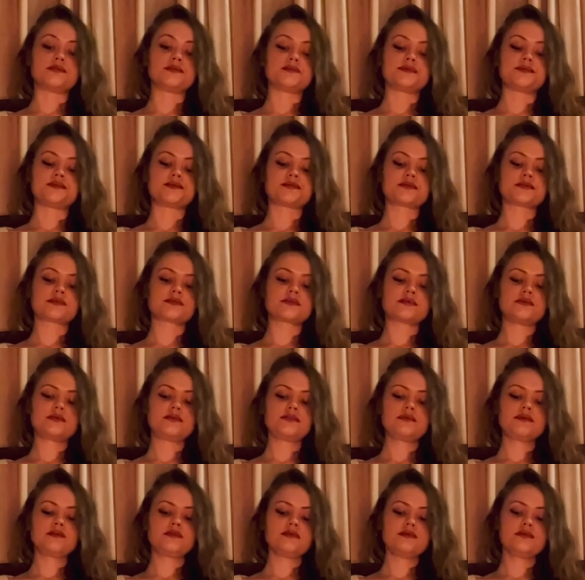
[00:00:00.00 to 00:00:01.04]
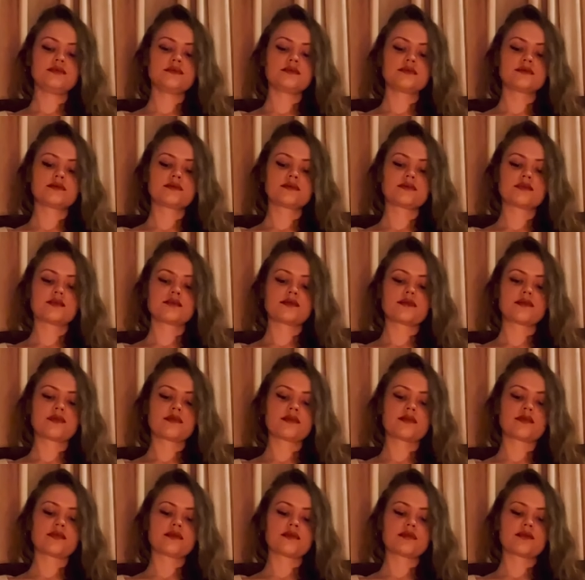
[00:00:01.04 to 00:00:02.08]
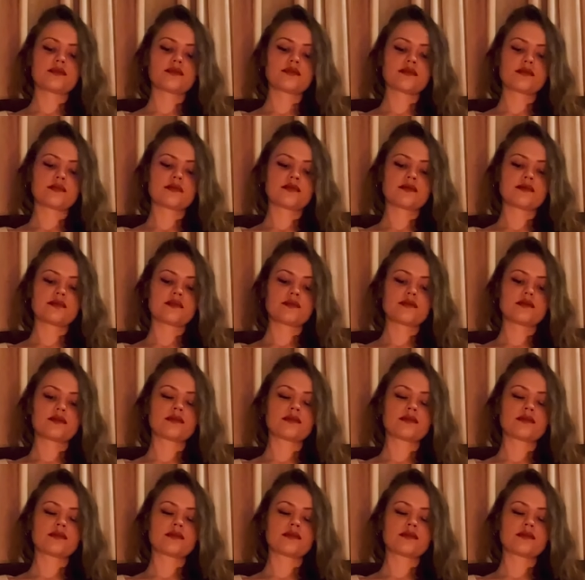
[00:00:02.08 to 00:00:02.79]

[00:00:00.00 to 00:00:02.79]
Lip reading: No one is speaking in this clip.